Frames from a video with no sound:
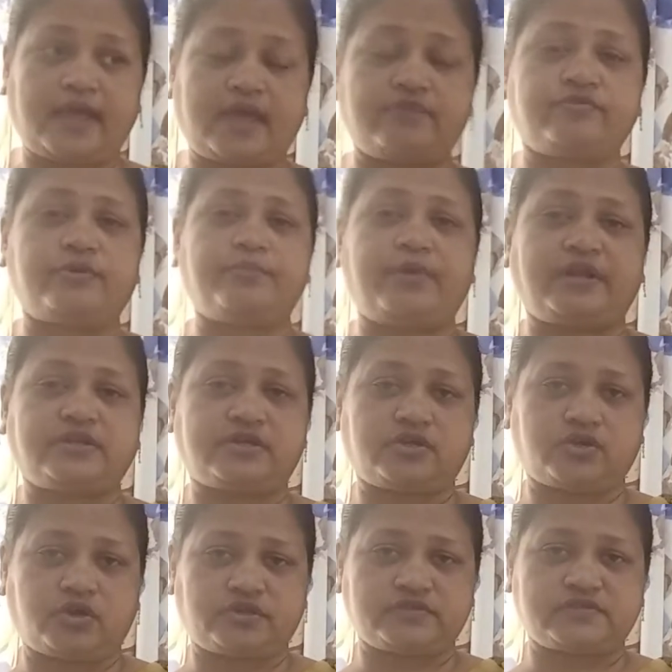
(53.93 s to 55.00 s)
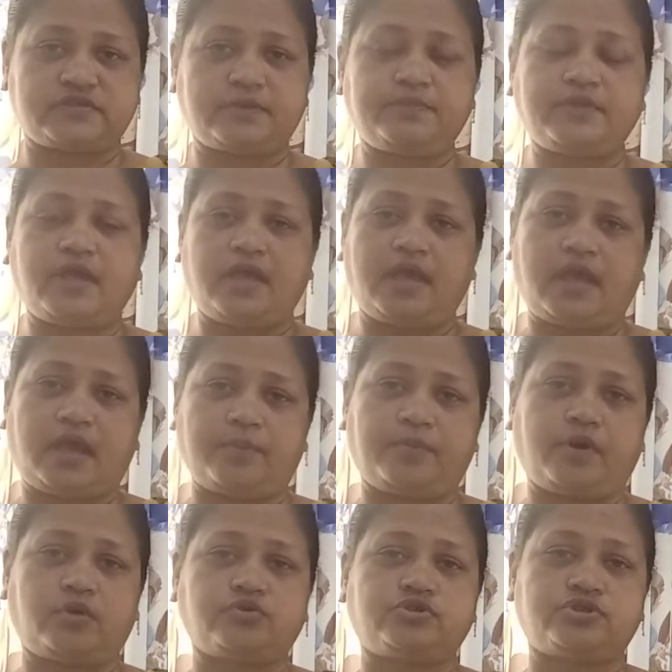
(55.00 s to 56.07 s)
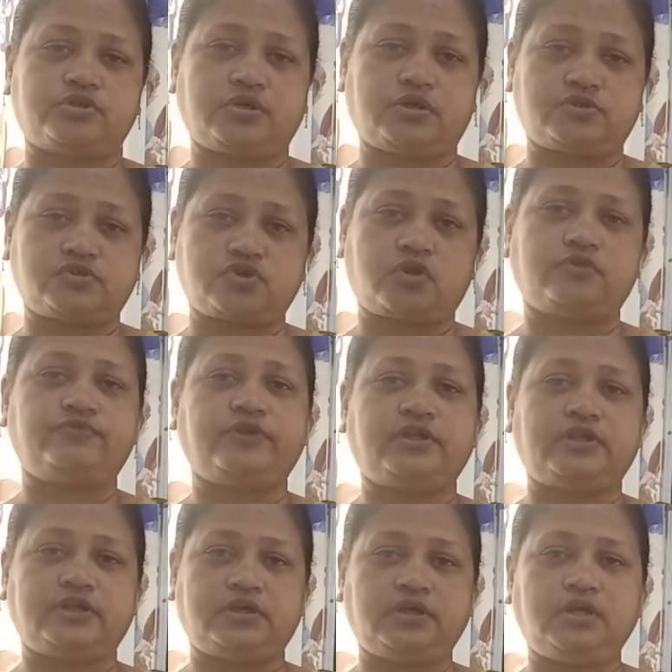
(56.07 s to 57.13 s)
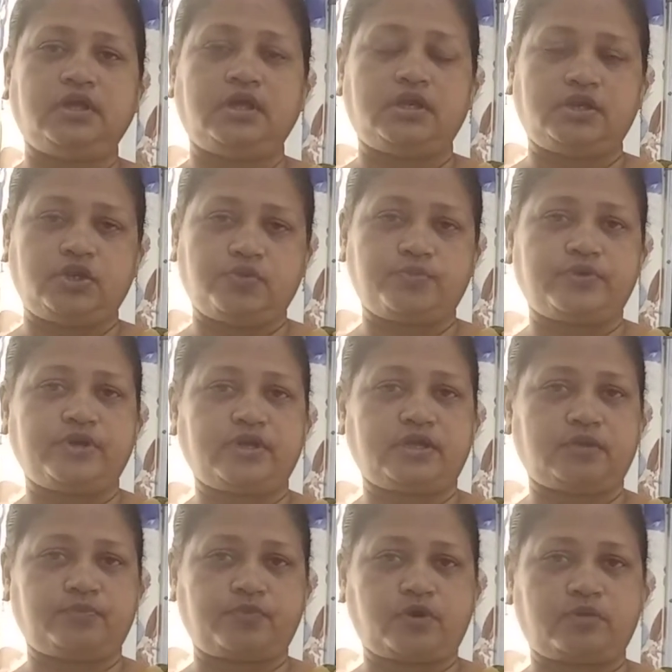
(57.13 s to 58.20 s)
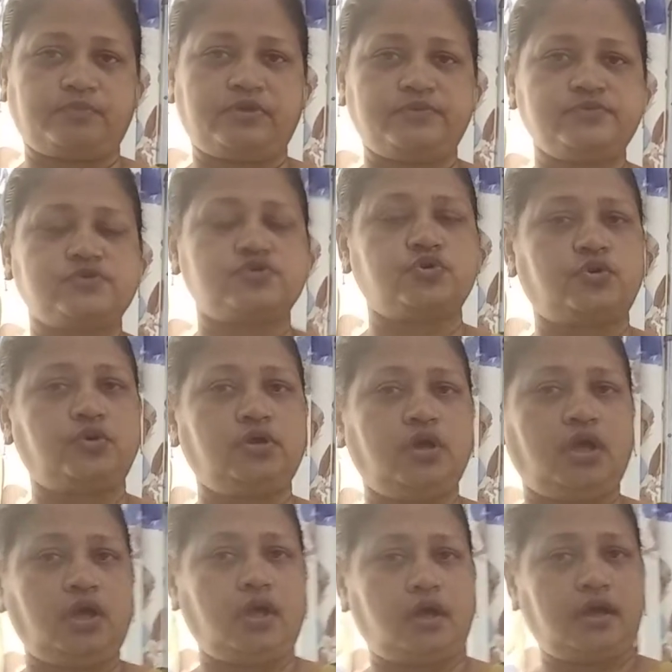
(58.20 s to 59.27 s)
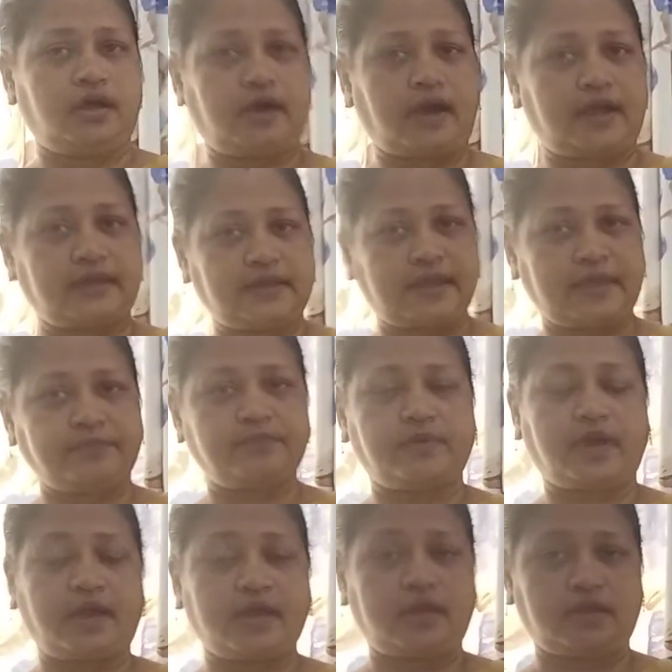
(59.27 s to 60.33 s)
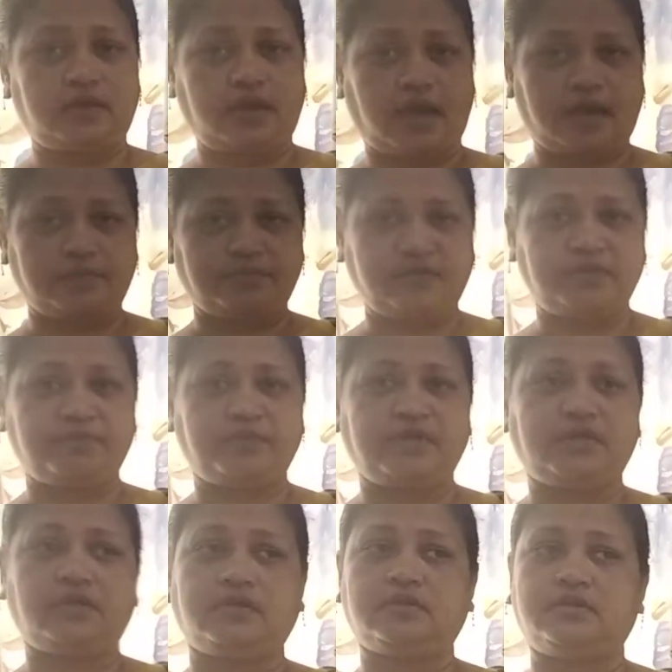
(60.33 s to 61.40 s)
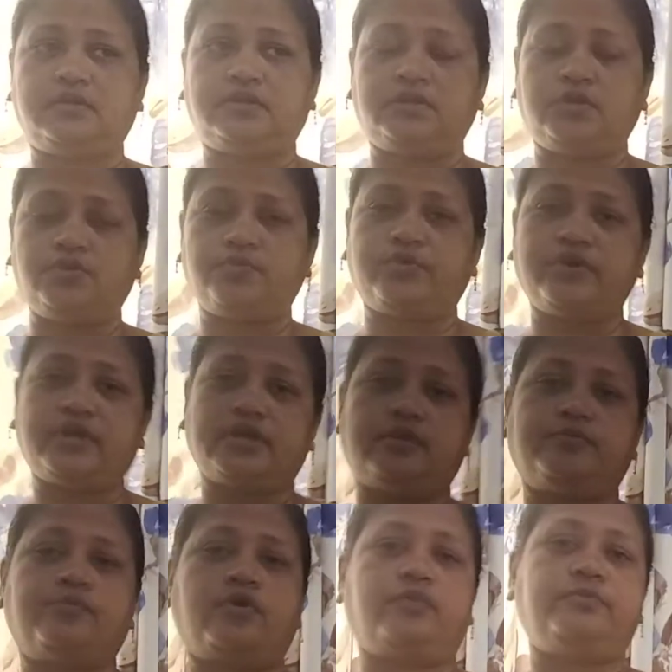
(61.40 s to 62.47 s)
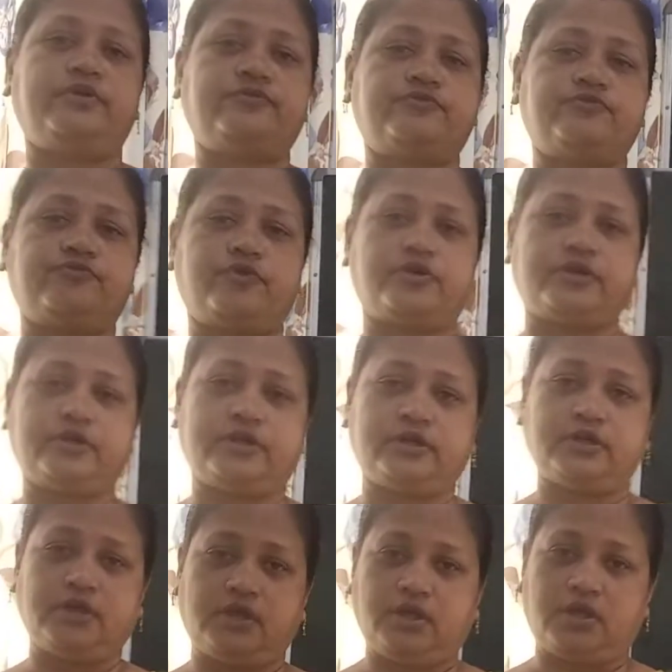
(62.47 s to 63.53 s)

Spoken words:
have a better concept about solving the numerical problems. So I am keeping the numerical problems for the